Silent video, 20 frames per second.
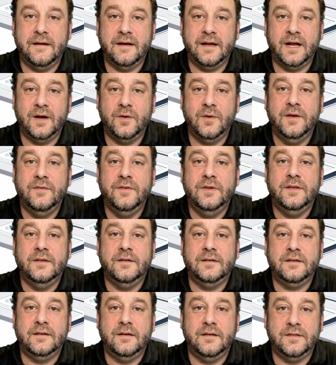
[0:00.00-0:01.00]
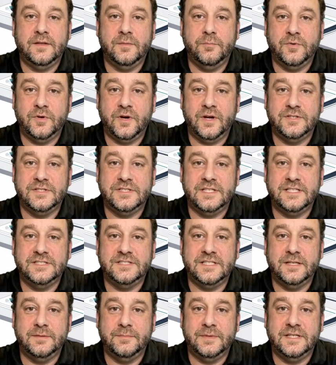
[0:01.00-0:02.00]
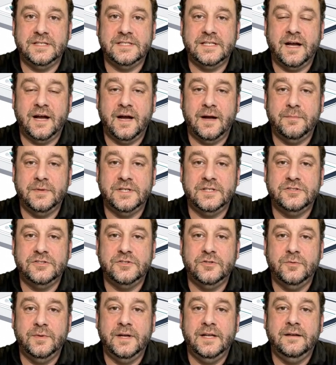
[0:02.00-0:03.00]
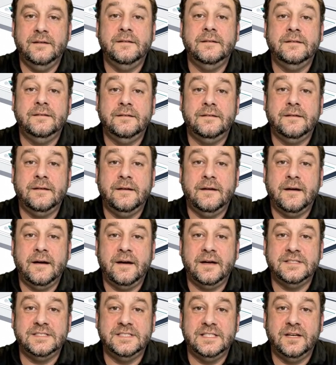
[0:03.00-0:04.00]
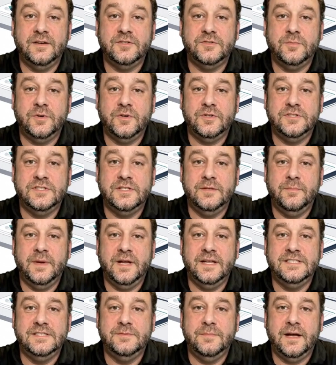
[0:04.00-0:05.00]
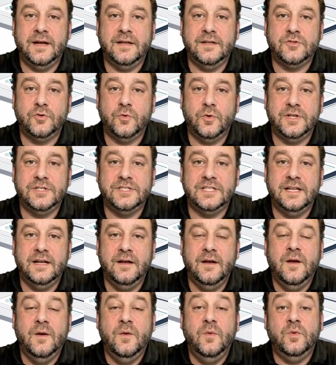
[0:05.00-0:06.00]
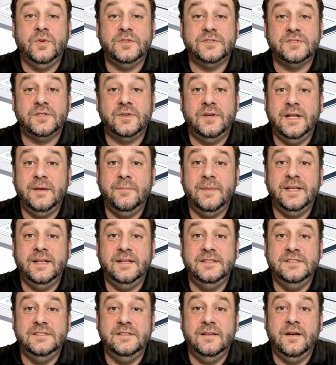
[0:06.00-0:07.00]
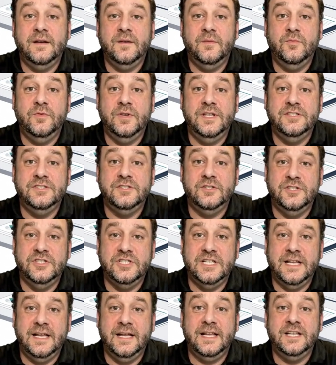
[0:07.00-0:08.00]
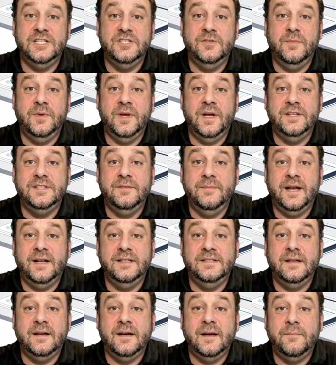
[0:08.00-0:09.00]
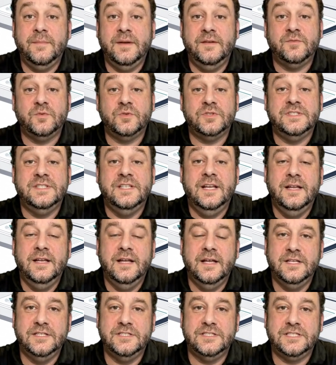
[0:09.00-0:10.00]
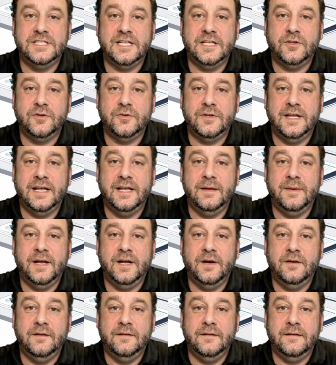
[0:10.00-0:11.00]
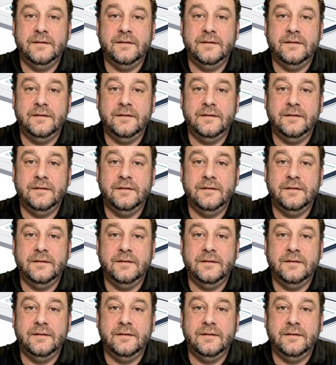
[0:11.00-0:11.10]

However, the process can be time consuming. A salesperson might spend 20 or 30 minutes researching each prospect before sending a single email.